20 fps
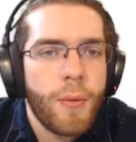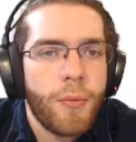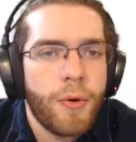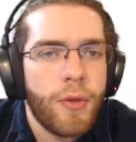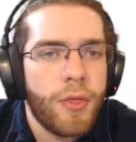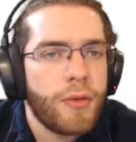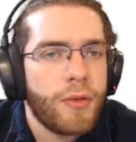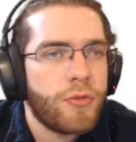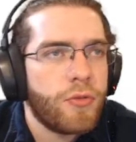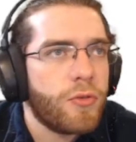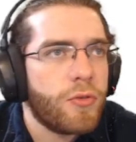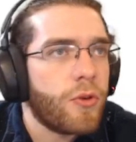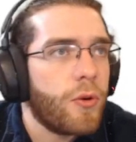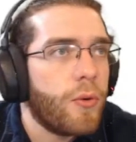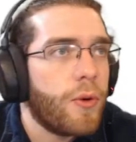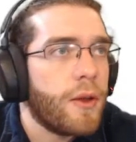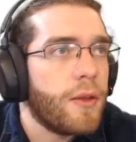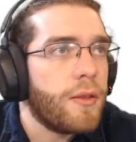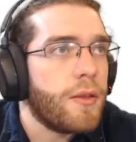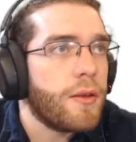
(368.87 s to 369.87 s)
but let's just
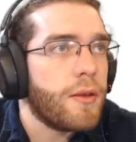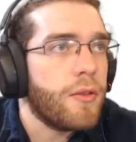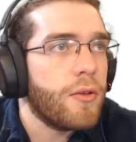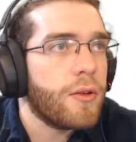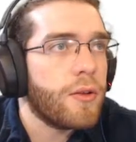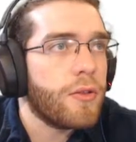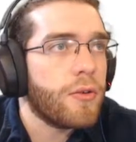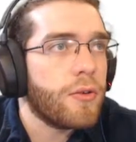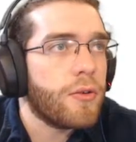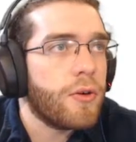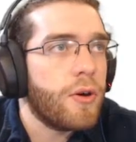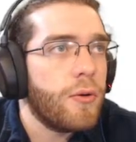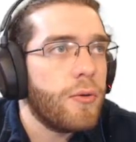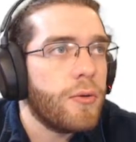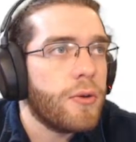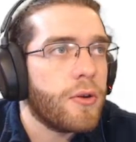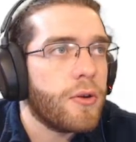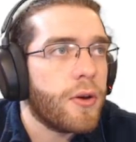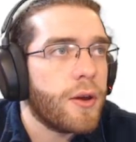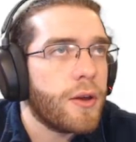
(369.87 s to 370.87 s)
go ahead and take a look at the code here.